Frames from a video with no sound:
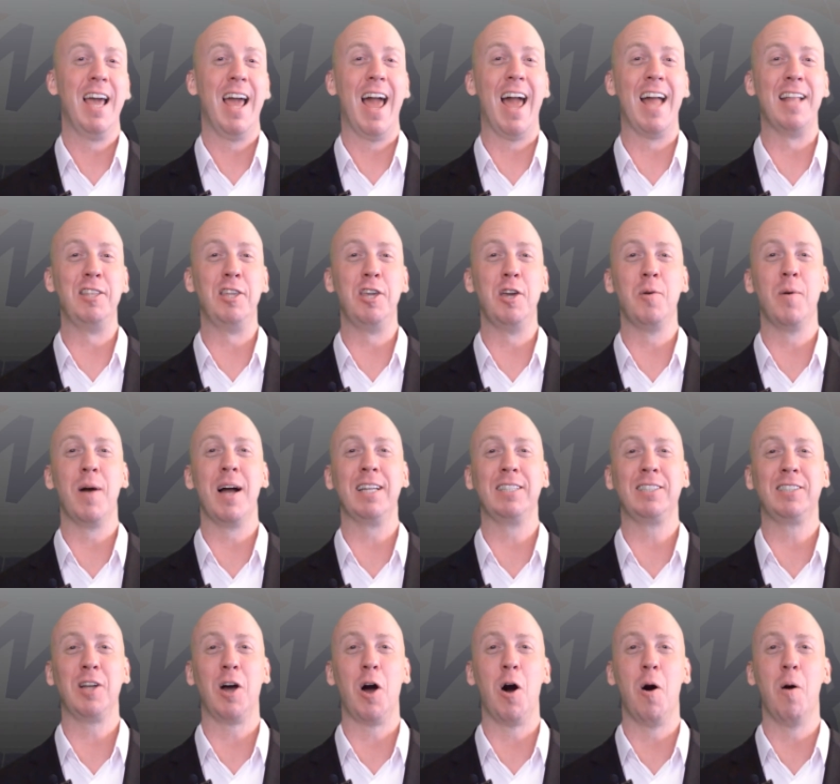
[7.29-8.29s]
and
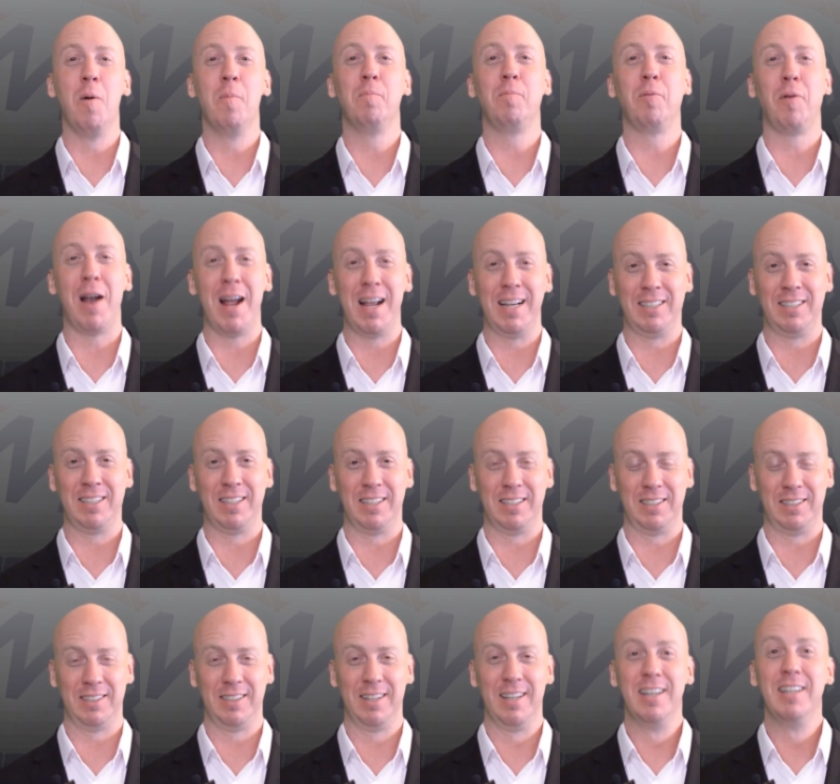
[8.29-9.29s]
U.S. home
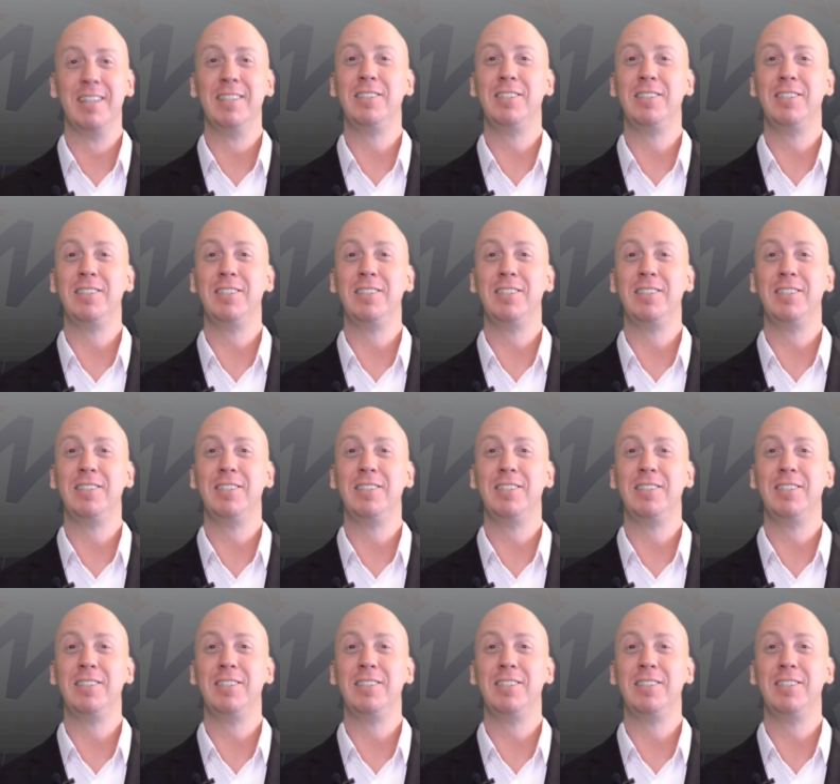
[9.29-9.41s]
prices.